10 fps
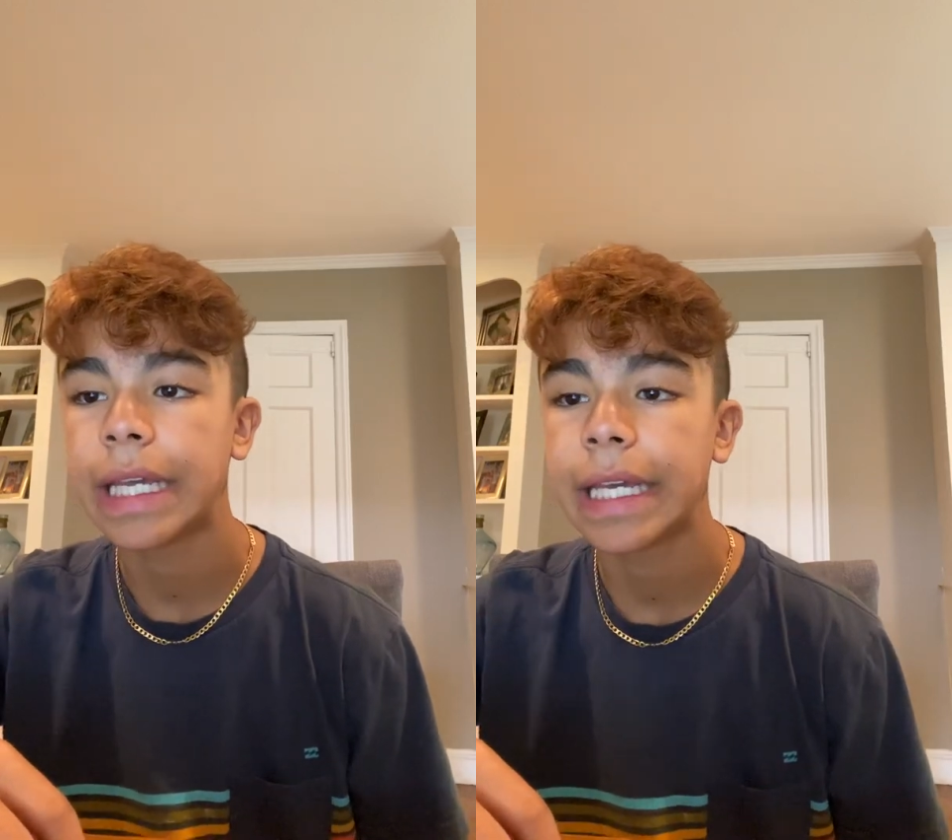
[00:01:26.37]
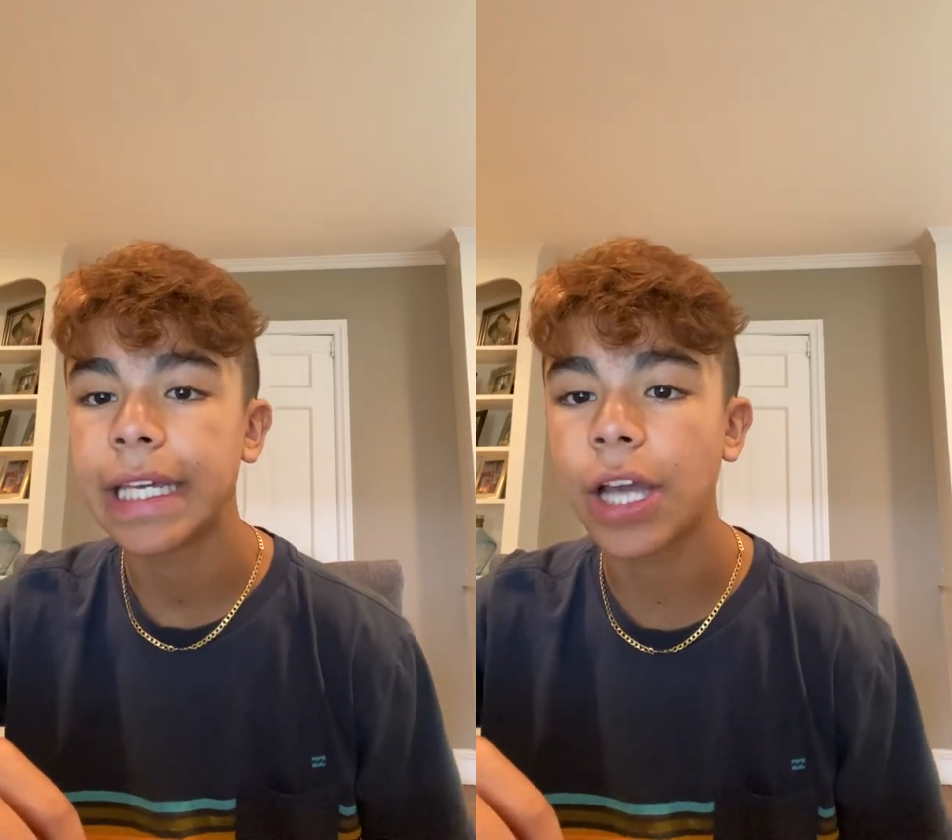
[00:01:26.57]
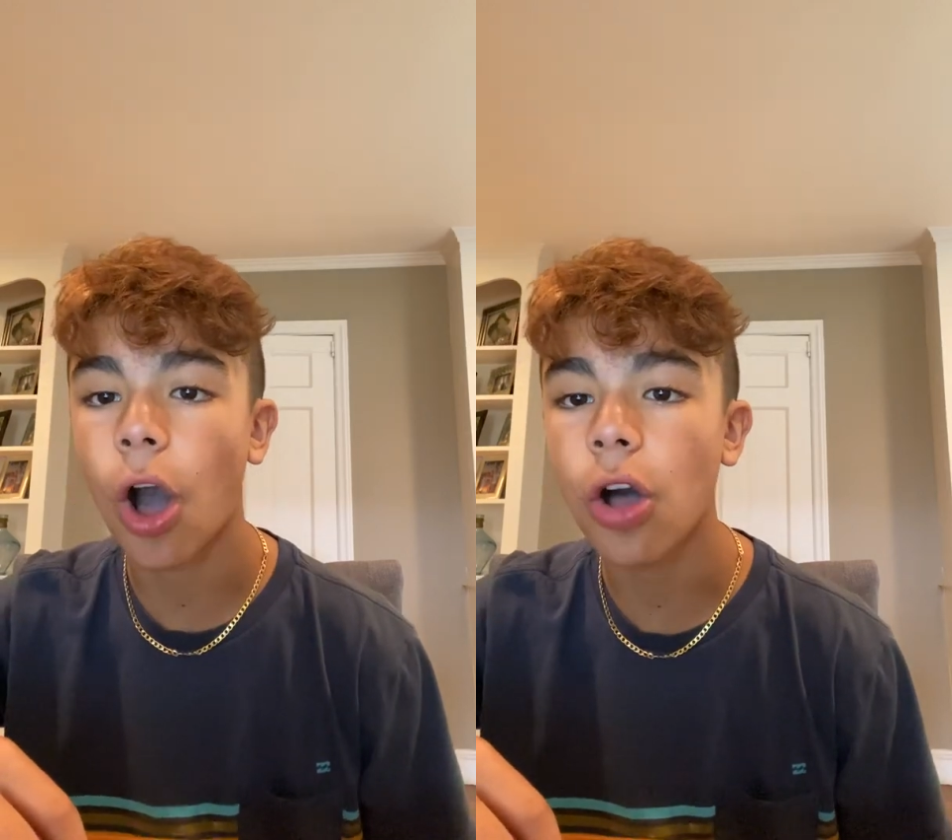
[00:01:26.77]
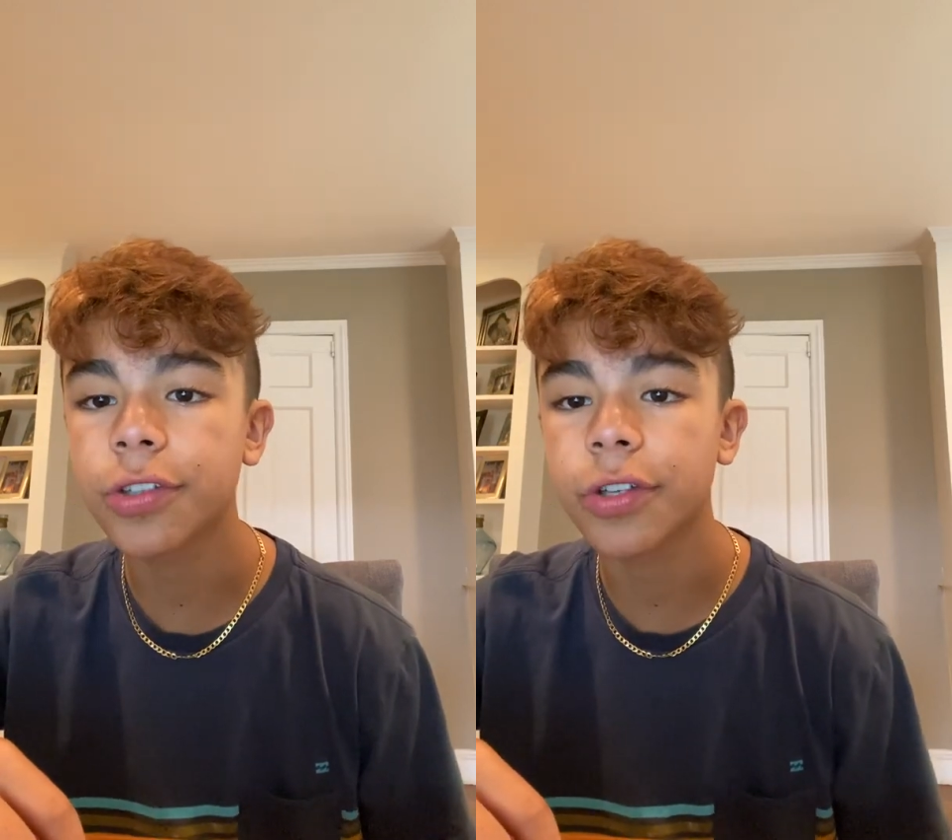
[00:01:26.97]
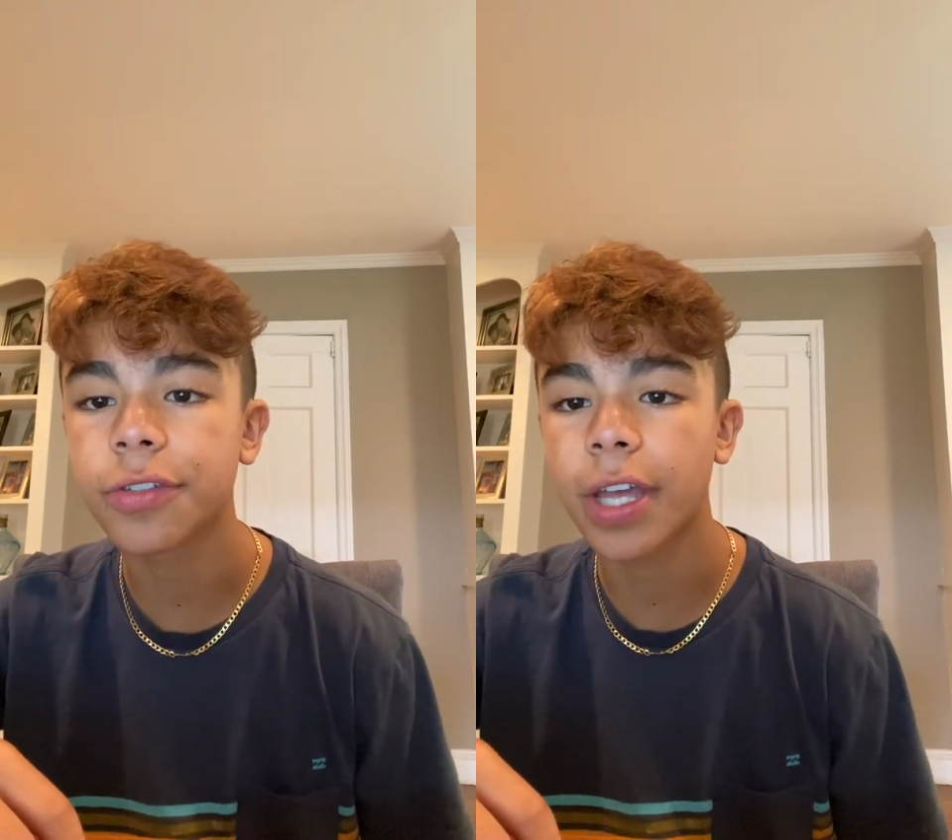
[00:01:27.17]
He
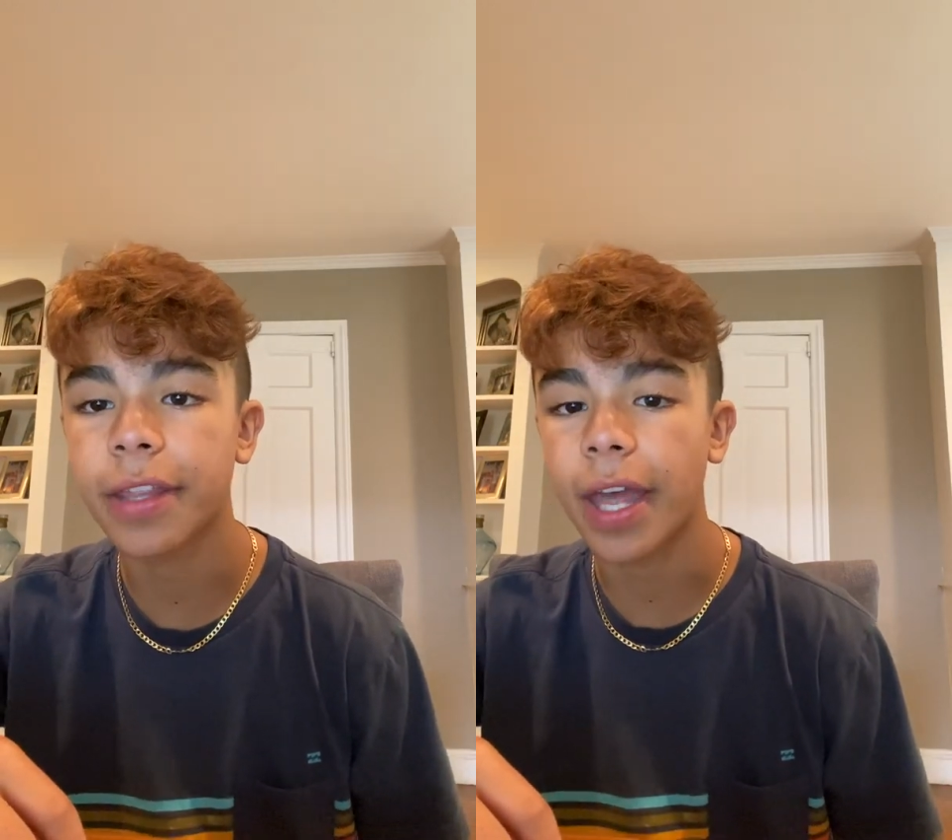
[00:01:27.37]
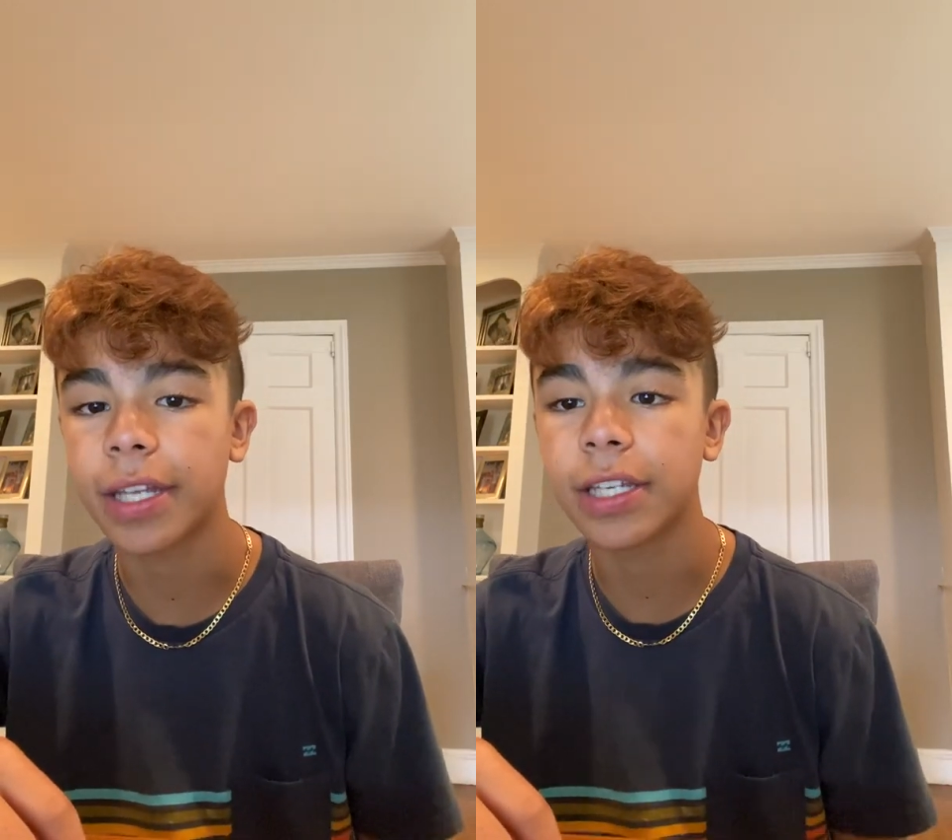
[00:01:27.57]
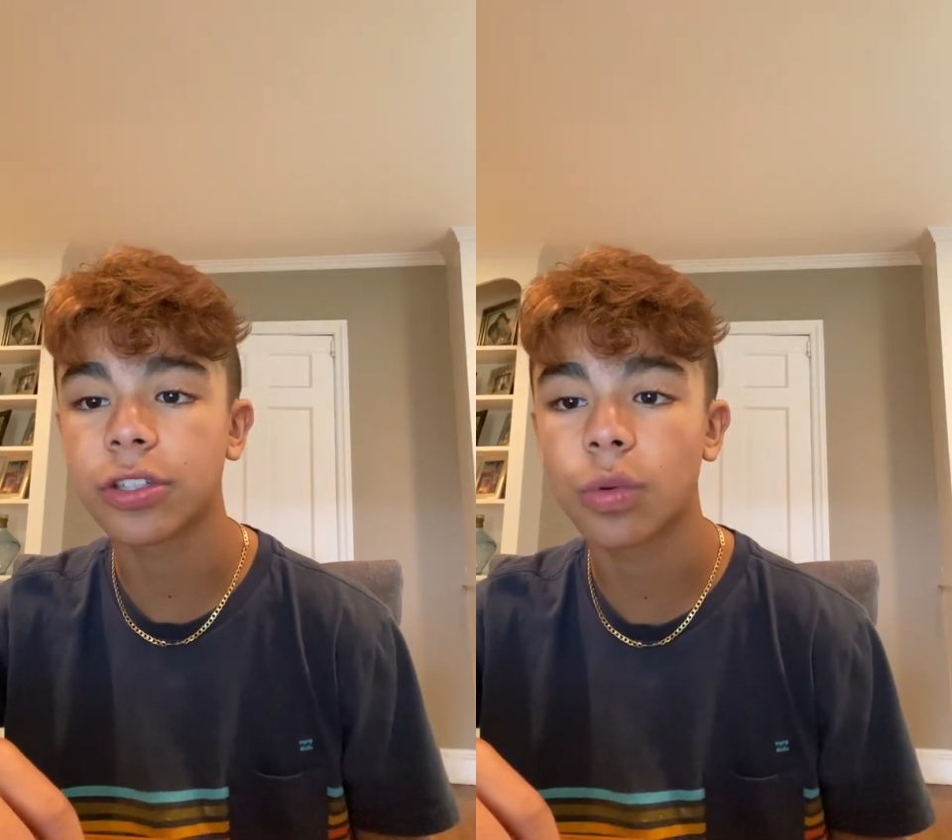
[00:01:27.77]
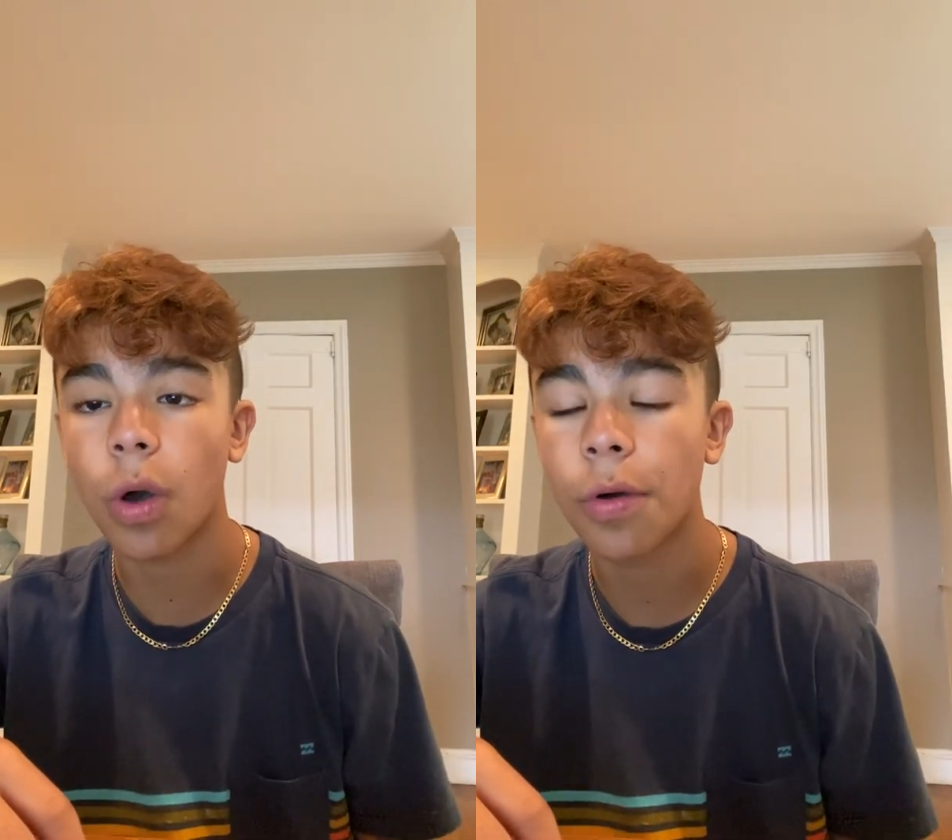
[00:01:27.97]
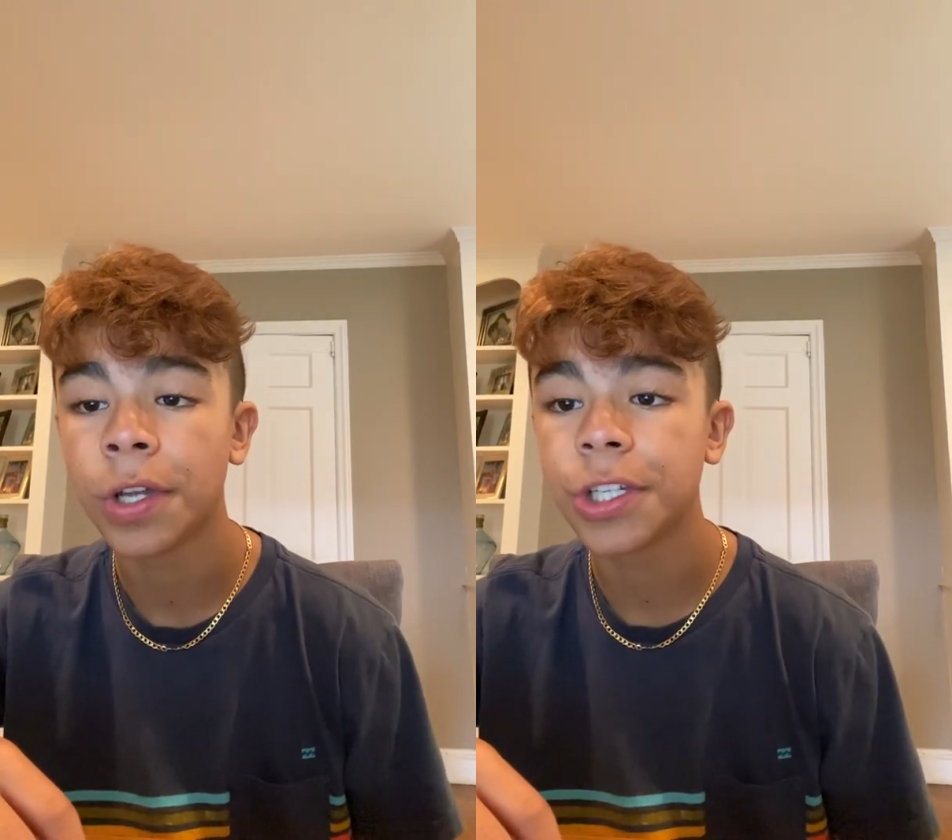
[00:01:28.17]
also said that he is,
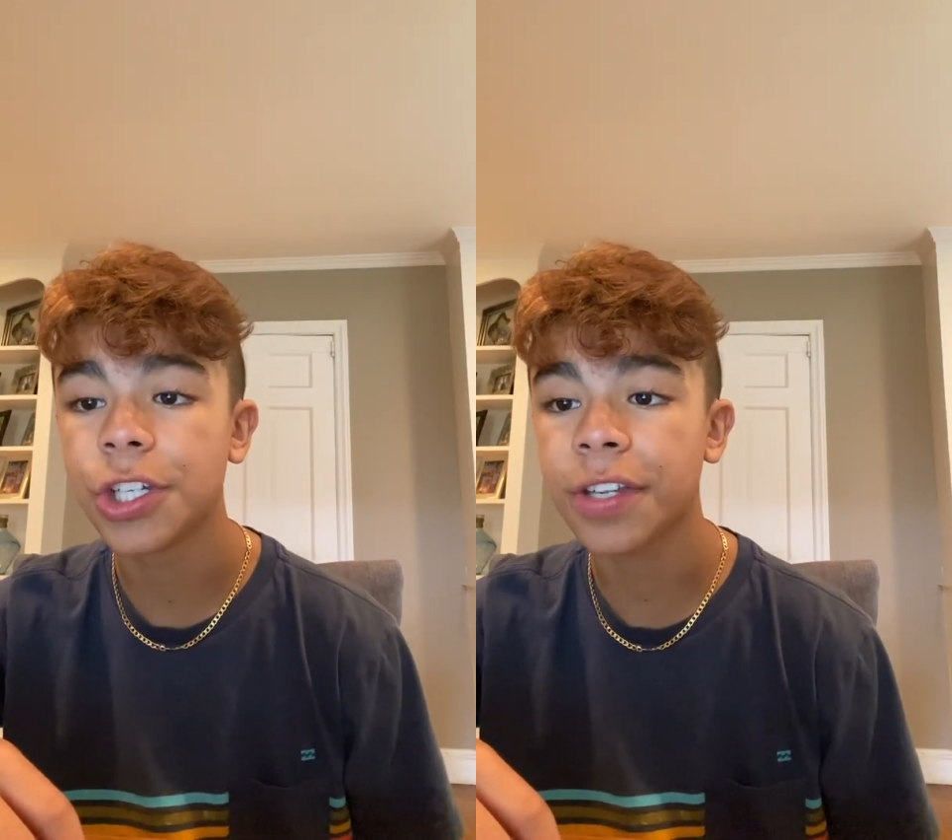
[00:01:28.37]
quote,